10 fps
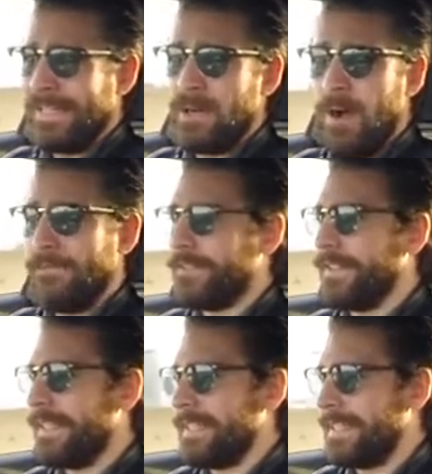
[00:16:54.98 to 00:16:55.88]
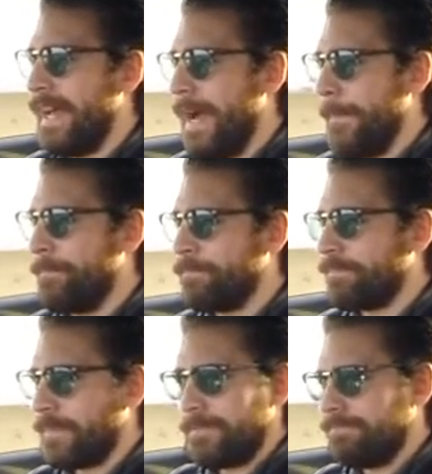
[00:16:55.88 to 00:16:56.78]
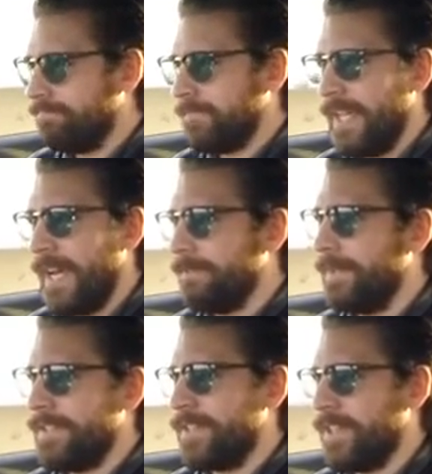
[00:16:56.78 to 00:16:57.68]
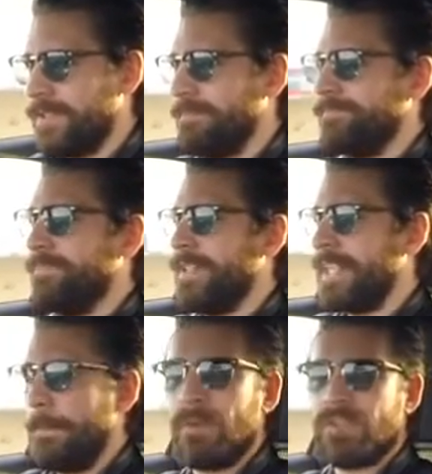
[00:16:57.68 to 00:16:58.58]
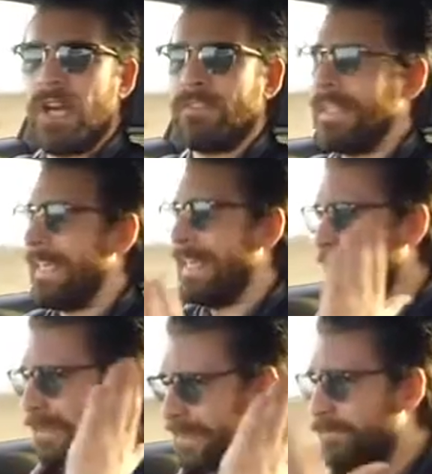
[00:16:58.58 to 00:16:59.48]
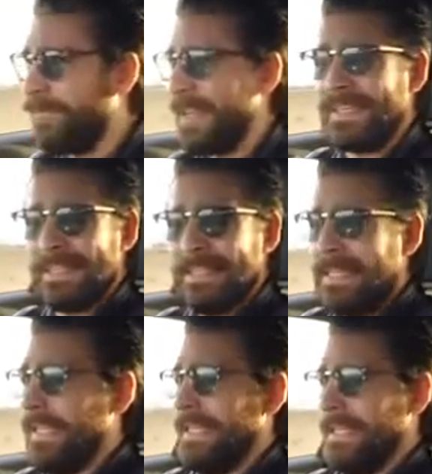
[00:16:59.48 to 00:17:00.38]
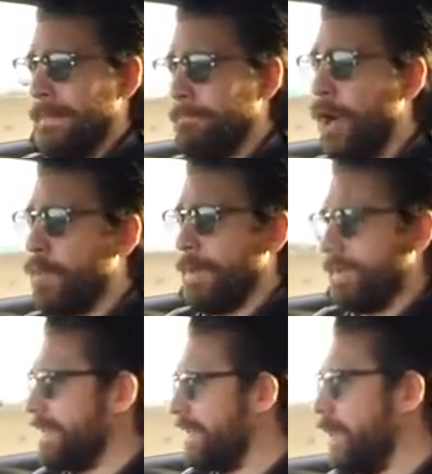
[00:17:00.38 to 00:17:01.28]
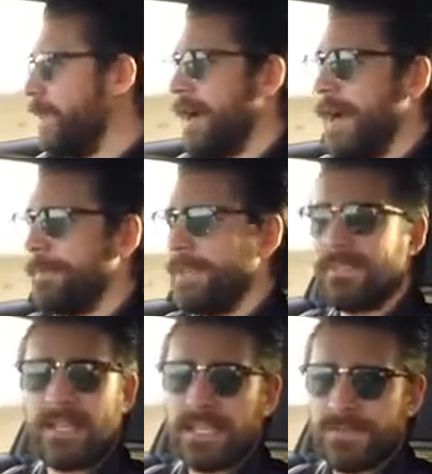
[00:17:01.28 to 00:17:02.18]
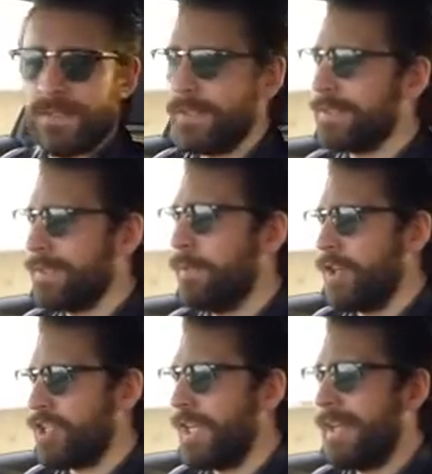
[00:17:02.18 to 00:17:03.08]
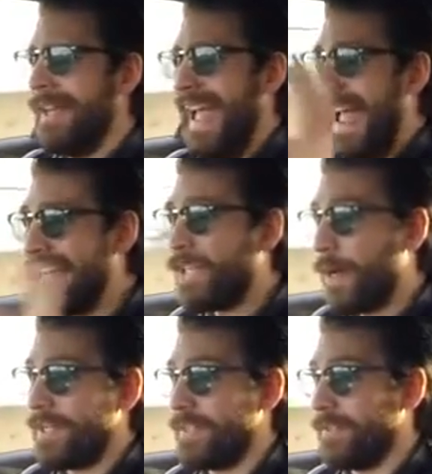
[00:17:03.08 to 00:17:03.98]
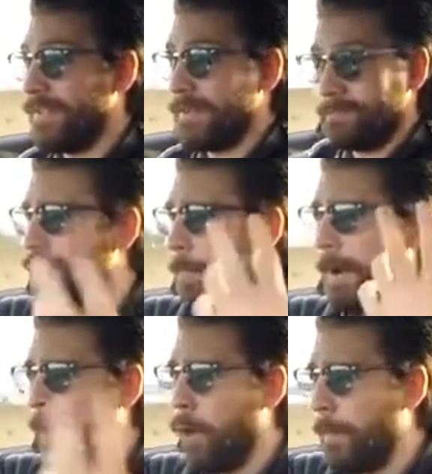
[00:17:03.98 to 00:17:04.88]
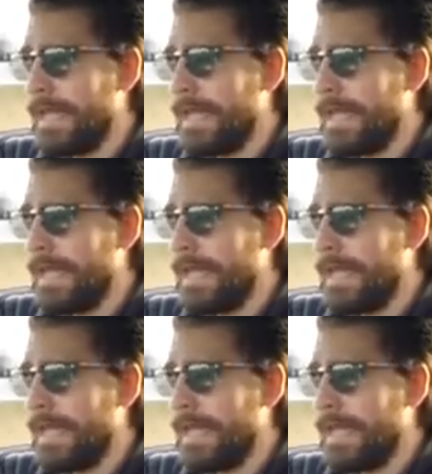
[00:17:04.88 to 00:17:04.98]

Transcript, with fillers: too often and um, yeah, it's just slap yourself in, in the face moment. So uh, yeah, thanks for watching. Any questions? So by all